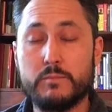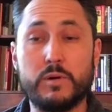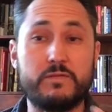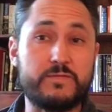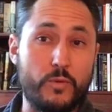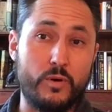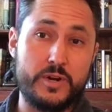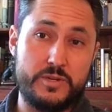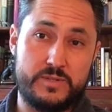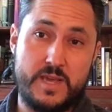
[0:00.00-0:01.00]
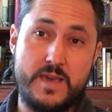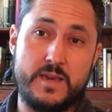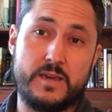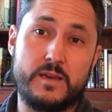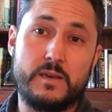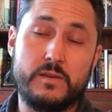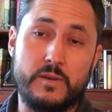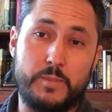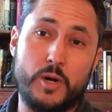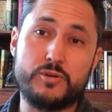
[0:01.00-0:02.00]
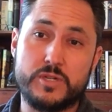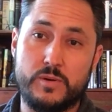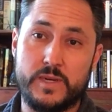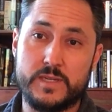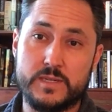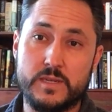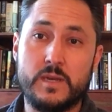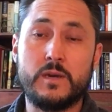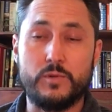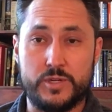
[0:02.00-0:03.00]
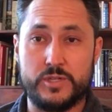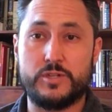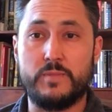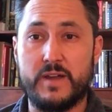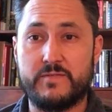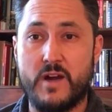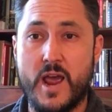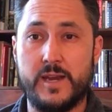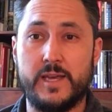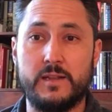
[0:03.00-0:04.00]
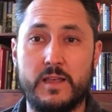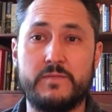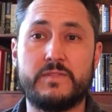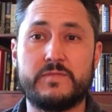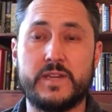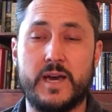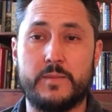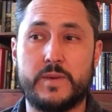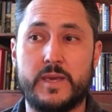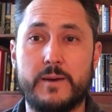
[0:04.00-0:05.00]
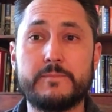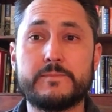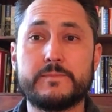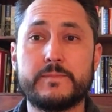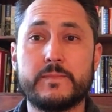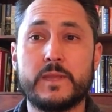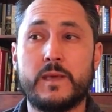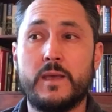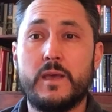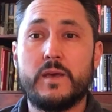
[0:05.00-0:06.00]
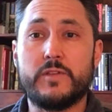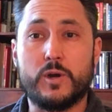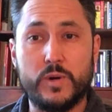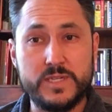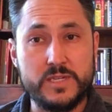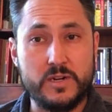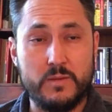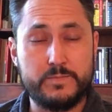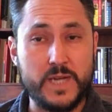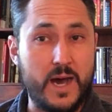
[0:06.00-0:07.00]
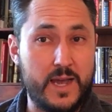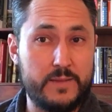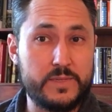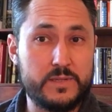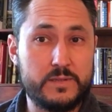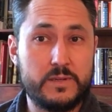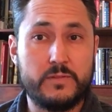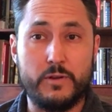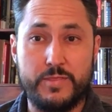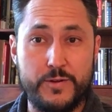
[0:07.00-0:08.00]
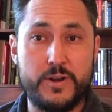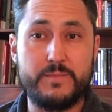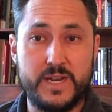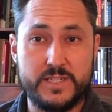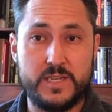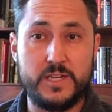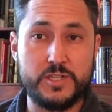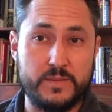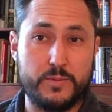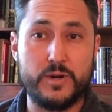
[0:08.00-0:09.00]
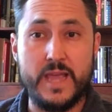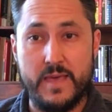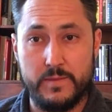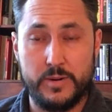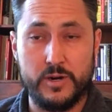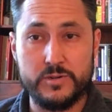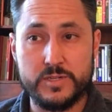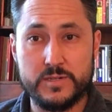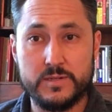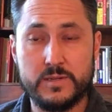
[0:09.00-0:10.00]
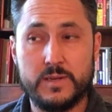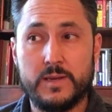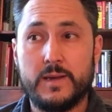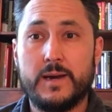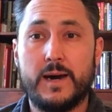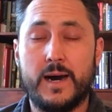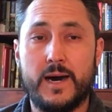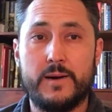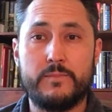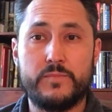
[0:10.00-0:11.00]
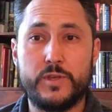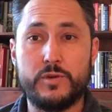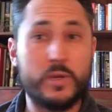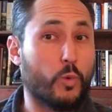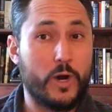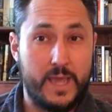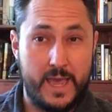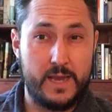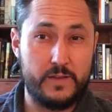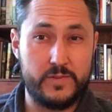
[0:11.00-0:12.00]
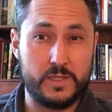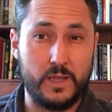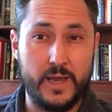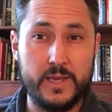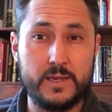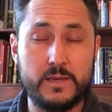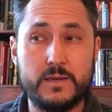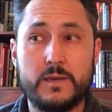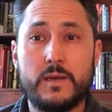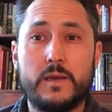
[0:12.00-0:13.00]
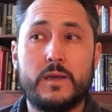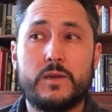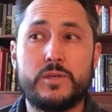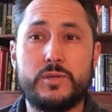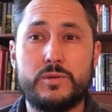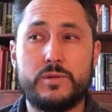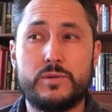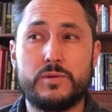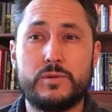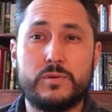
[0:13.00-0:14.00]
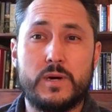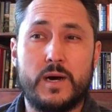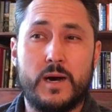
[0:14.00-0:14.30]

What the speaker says: before you take the post quiz, which is due by Friday at 11:59 p.m. The quizzes are timed. They're 30 minutes each, the pre and the post. You can work ahead if you'd like. It'll